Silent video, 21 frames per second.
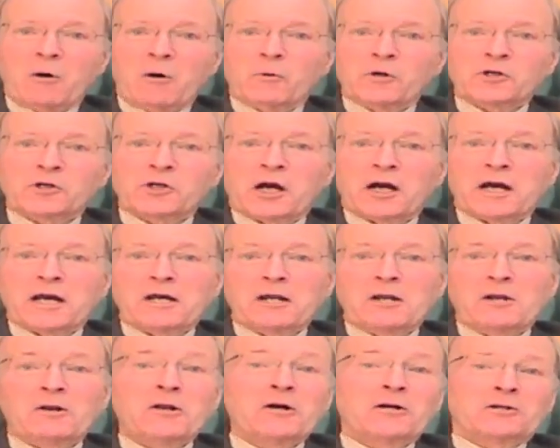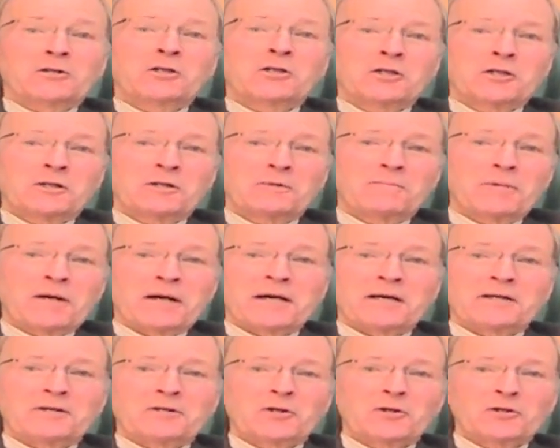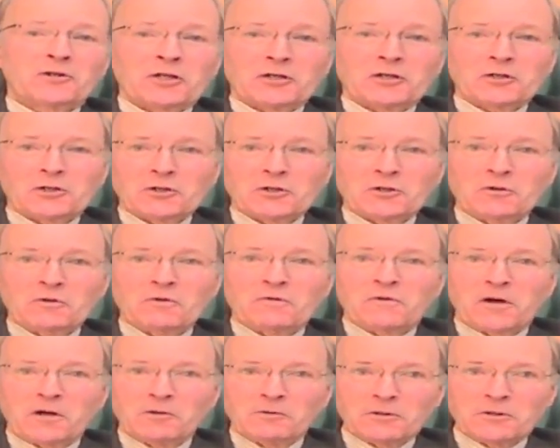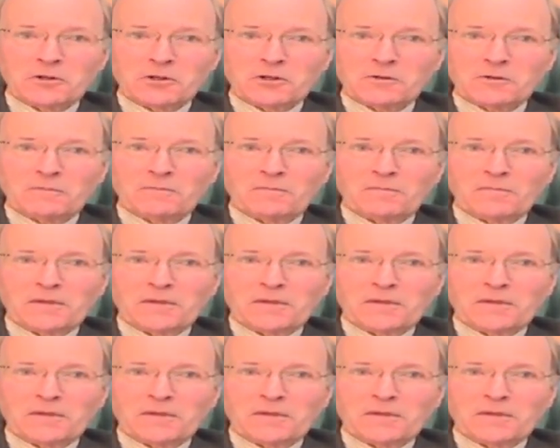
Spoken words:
which I lost by 62 votes